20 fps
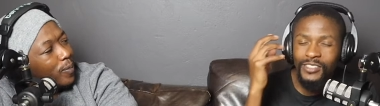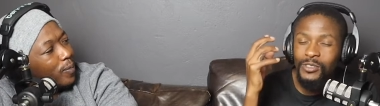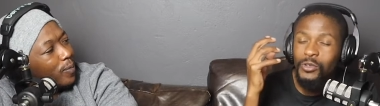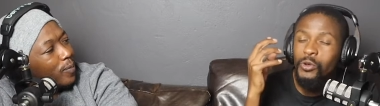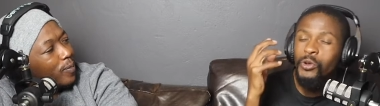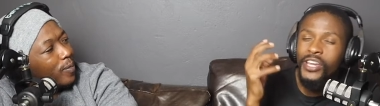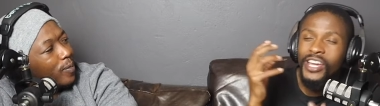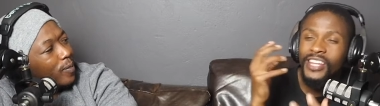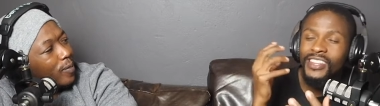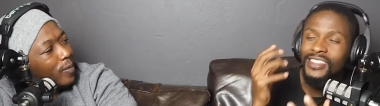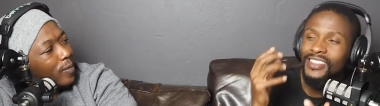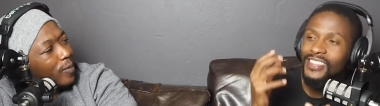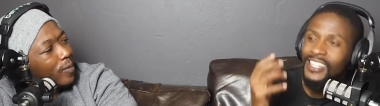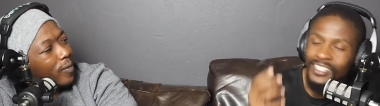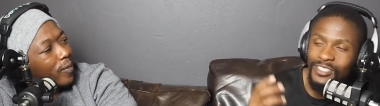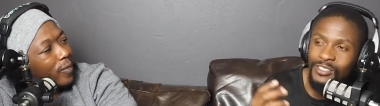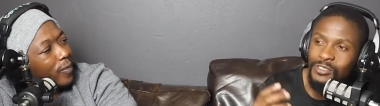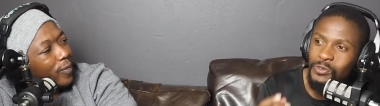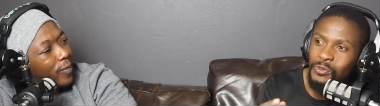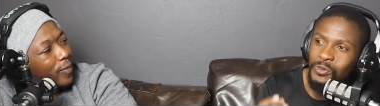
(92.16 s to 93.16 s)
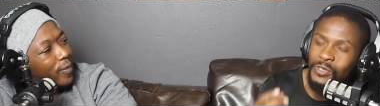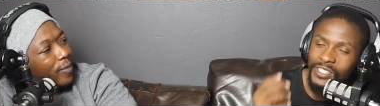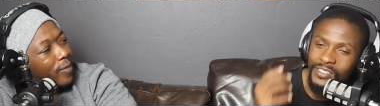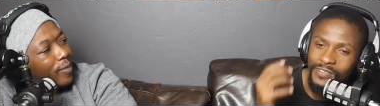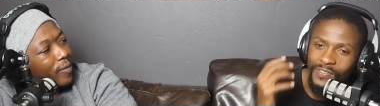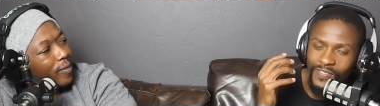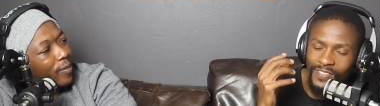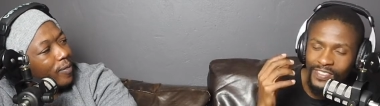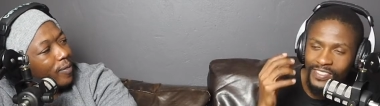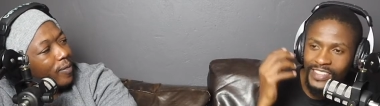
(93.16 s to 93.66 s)
Speaker 1: you hear things you didn't
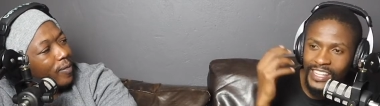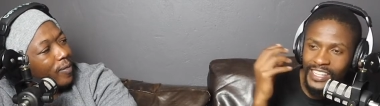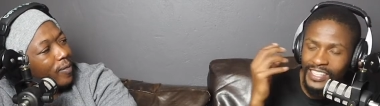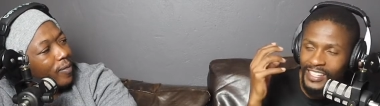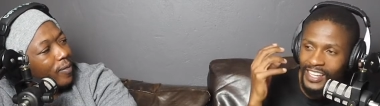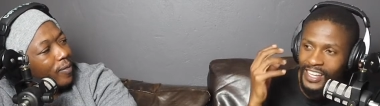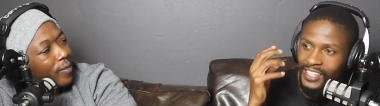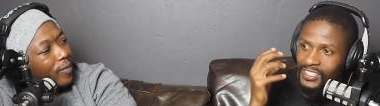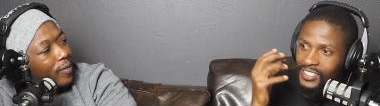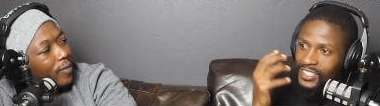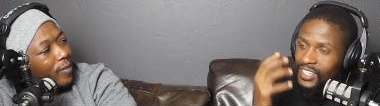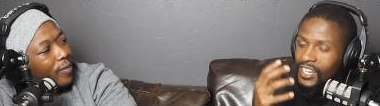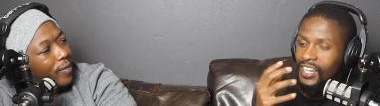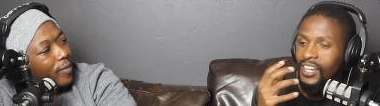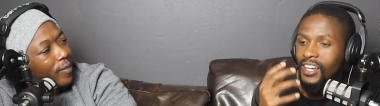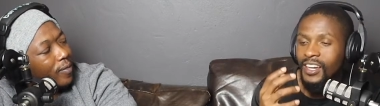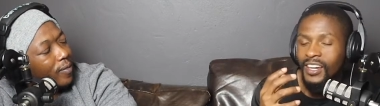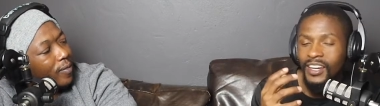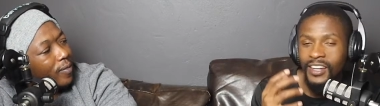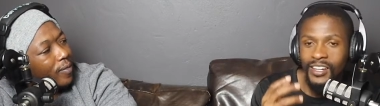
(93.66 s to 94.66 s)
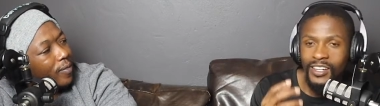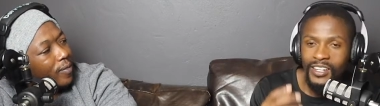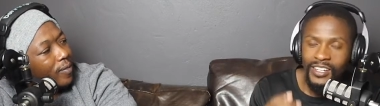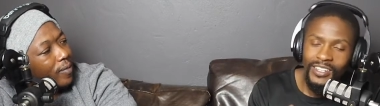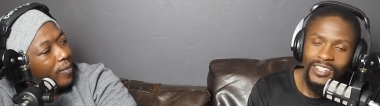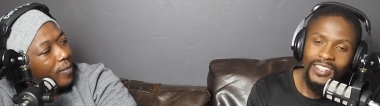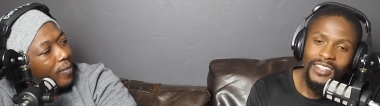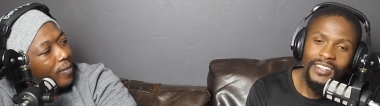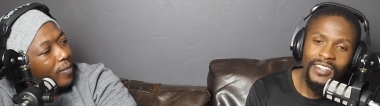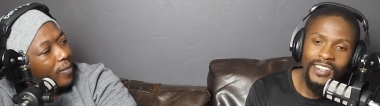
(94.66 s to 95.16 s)
think like.
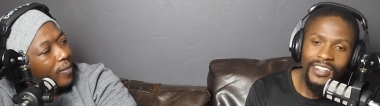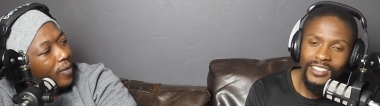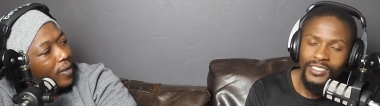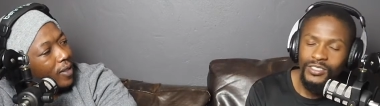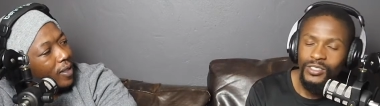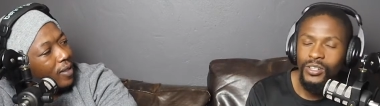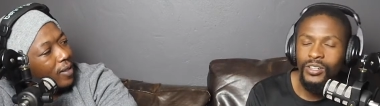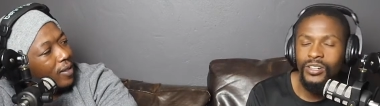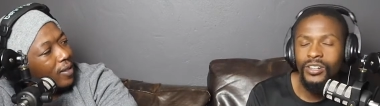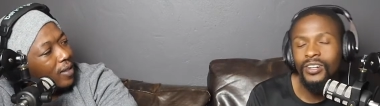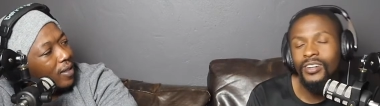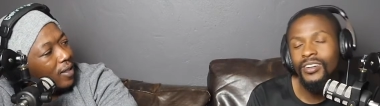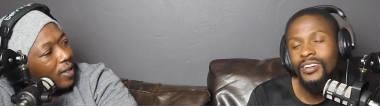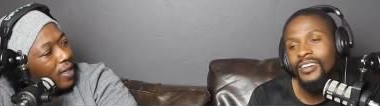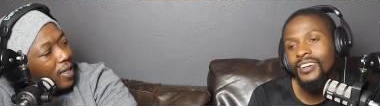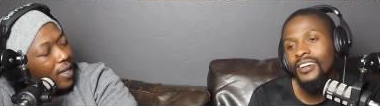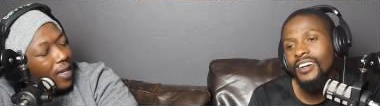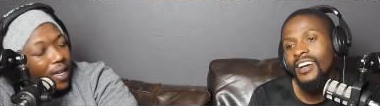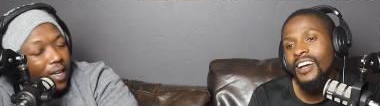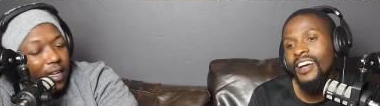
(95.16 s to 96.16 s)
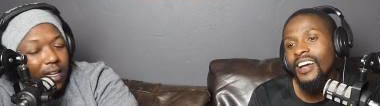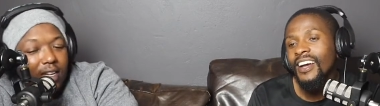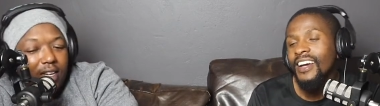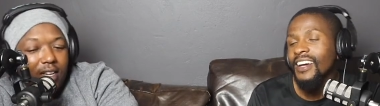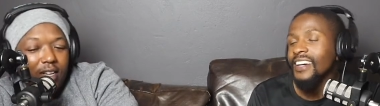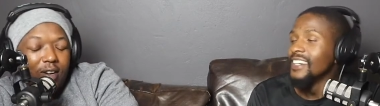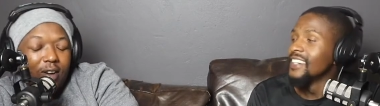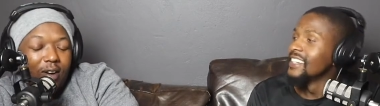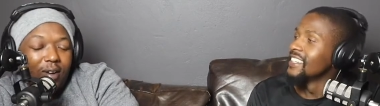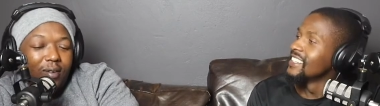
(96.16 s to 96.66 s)

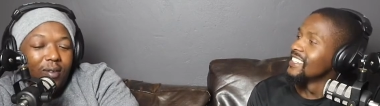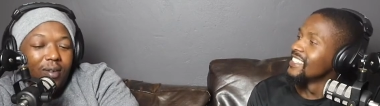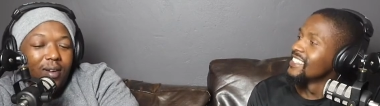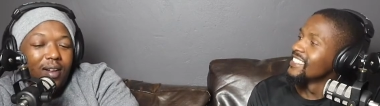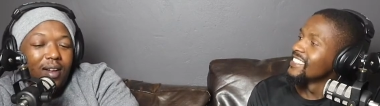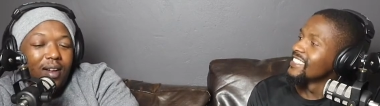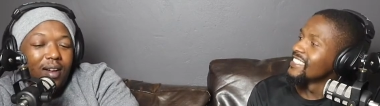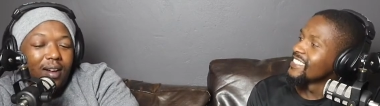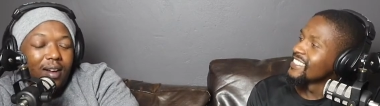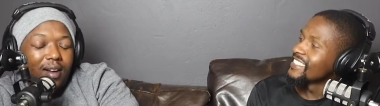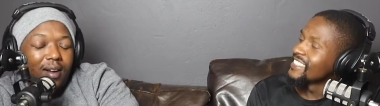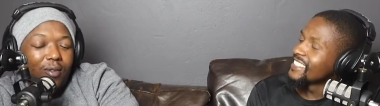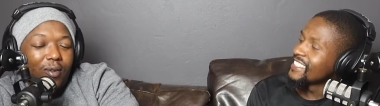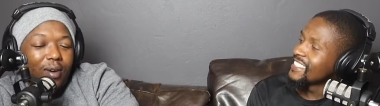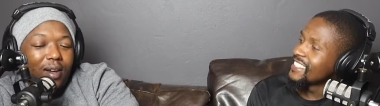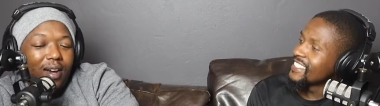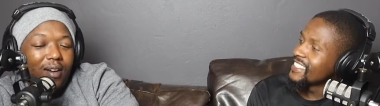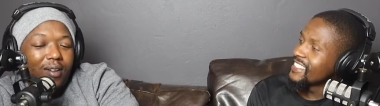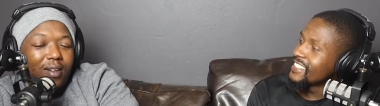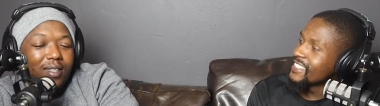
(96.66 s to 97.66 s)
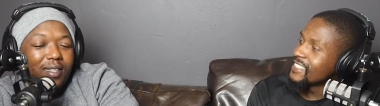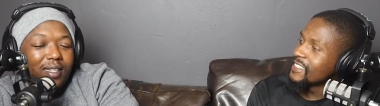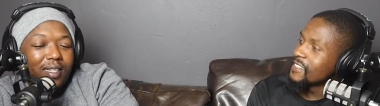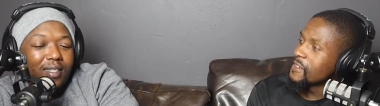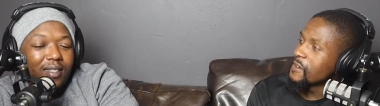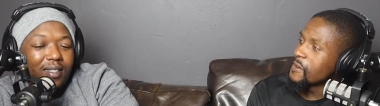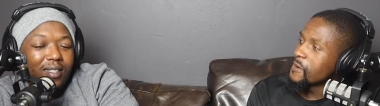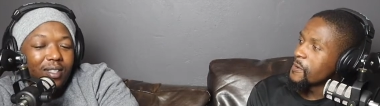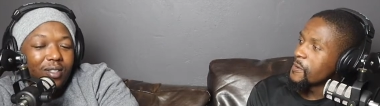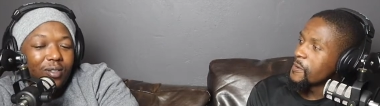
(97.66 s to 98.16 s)
Speaker 2: you know, uh, when I was
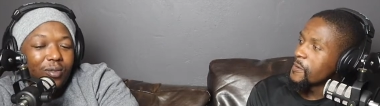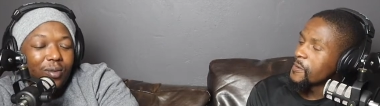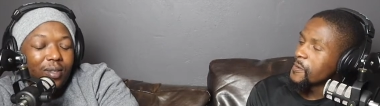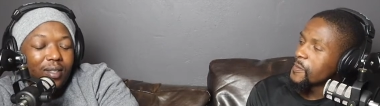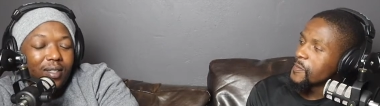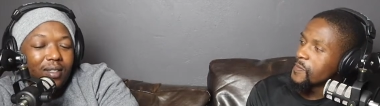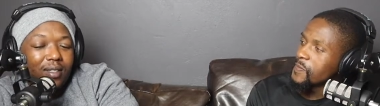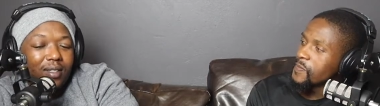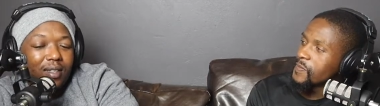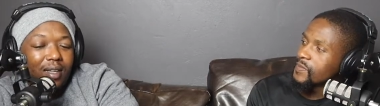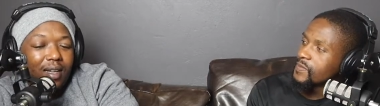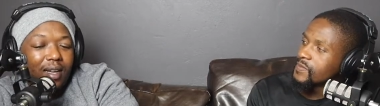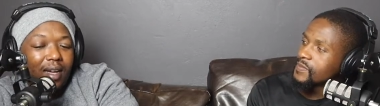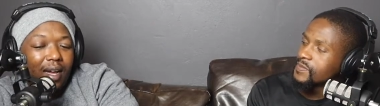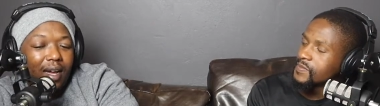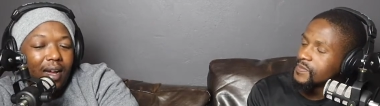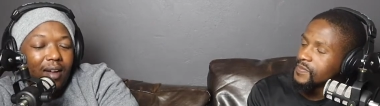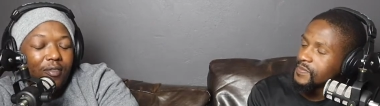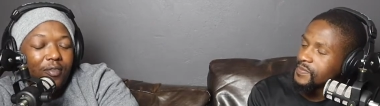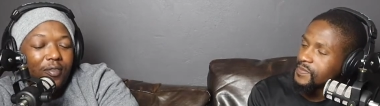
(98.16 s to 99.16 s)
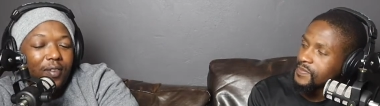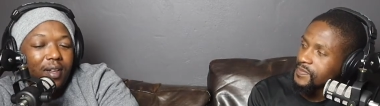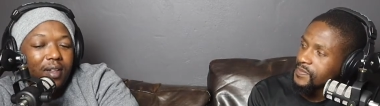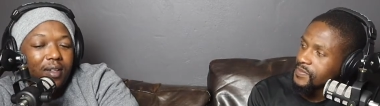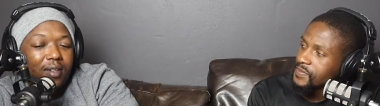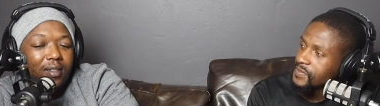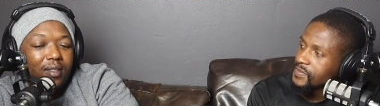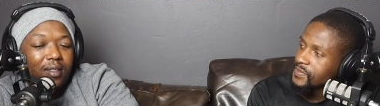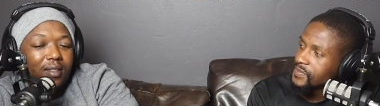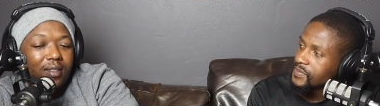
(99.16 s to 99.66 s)
listening to it, mm. I
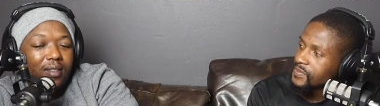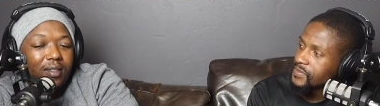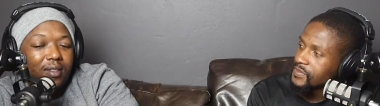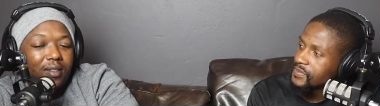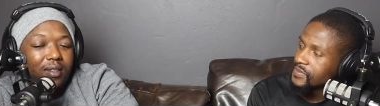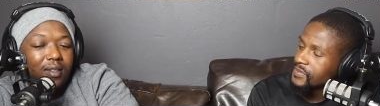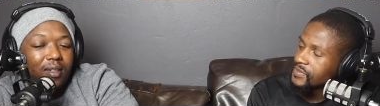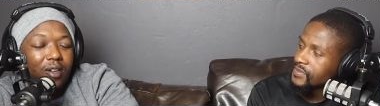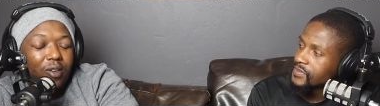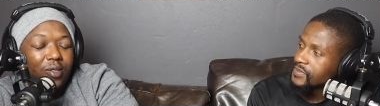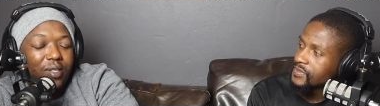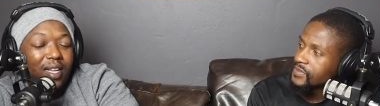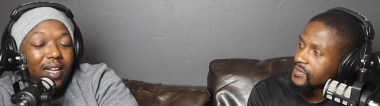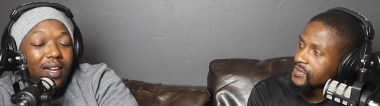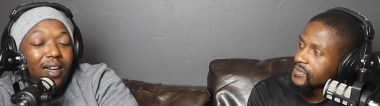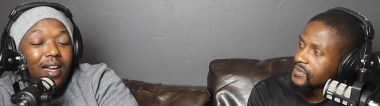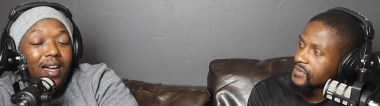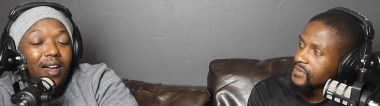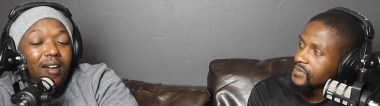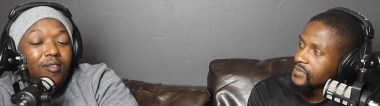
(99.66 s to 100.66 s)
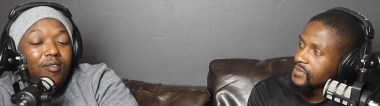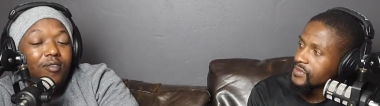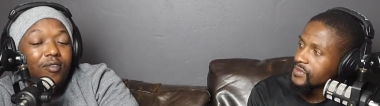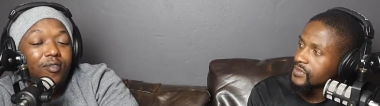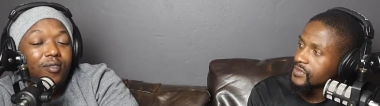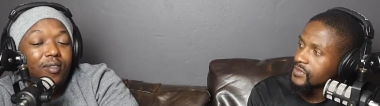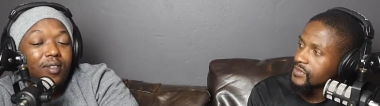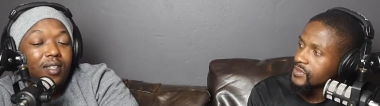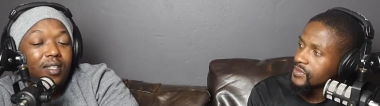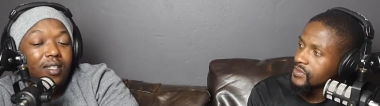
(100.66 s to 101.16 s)
felt because I love
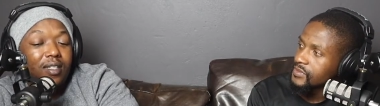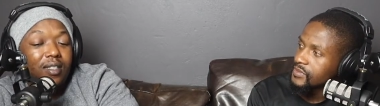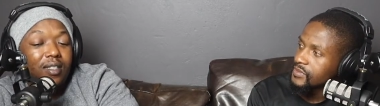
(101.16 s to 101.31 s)
uh,